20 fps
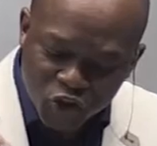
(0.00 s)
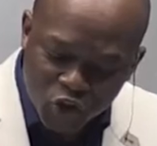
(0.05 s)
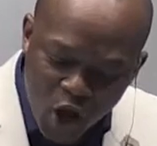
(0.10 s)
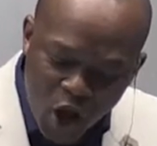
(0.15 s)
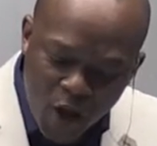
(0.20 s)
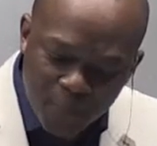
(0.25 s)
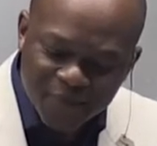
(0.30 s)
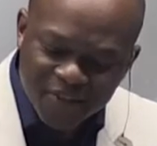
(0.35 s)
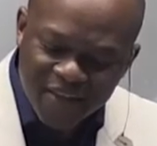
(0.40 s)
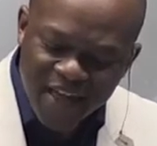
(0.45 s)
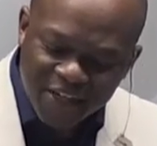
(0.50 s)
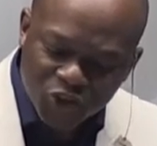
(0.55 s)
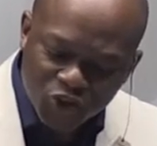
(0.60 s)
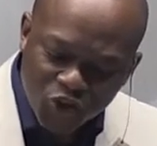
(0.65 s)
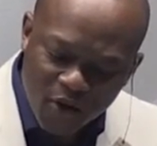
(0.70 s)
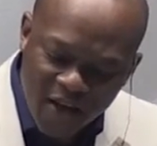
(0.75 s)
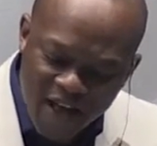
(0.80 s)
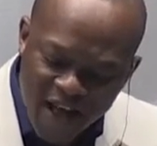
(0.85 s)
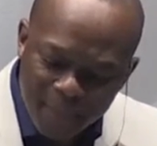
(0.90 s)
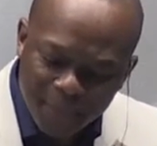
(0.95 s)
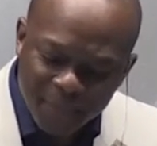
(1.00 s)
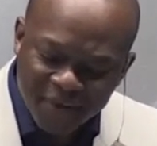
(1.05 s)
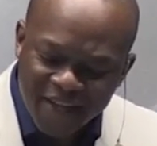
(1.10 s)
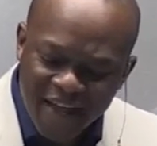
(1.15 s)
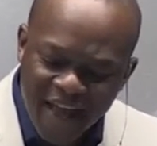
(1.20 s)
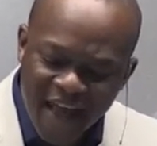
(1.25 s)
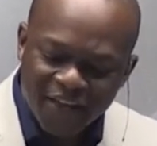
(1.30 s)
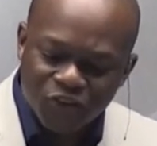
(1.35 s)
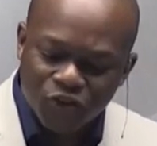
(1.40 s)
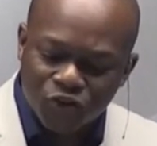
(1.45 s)
jobs that your
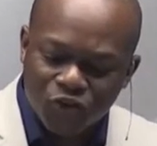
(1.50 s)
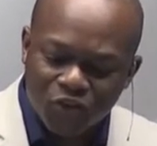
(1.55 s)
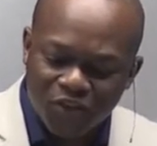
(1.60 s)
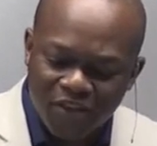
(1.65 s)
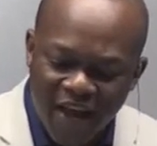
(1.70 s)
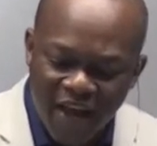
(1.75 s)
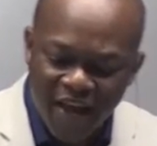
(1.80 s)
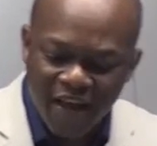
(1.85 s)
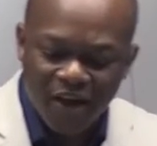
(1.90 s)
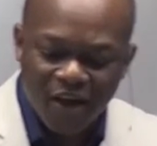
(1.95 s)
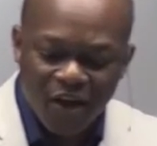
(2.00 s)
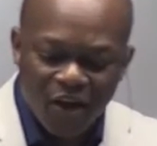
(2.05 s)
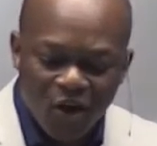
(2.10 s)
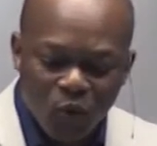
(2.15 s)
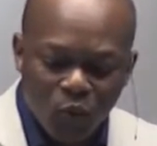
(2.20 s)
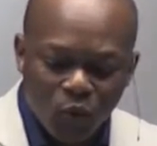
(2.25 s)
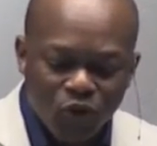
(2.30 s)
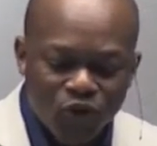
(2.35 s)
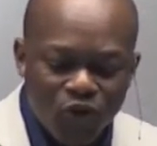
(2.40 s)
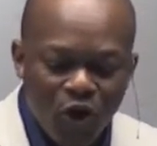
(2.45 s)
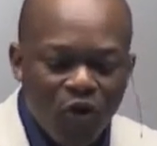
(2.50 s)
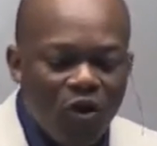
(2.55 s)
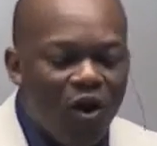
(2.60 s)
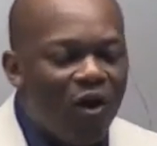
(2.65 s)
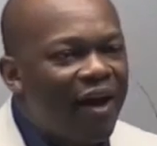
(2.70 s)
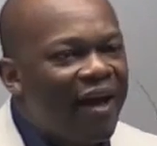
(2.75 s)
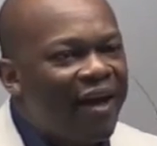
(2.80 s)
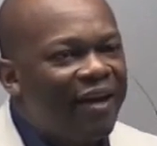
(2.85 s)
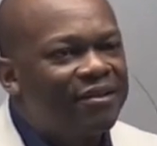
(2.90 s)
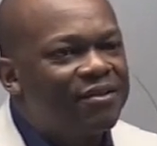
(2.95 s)
company has today will no
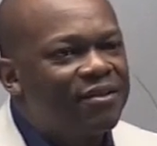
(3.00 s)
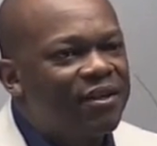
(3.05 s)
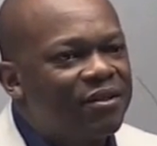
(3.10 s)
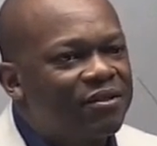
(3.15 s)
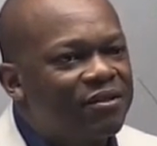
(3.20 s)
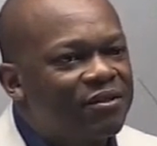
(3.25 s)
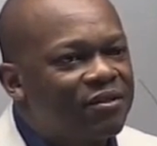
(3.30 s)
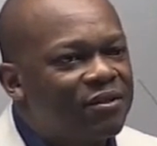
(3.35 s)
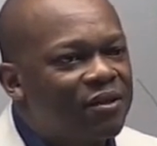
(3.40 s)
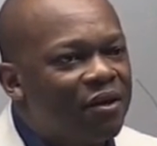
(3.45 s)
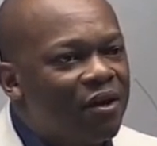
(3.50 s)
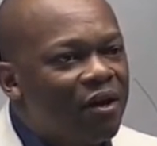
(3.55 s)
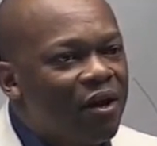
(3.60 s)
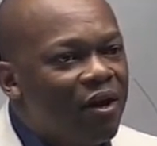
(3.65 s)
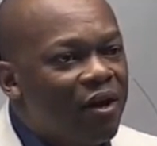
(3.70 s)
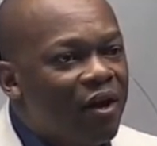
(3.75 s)
longer exist.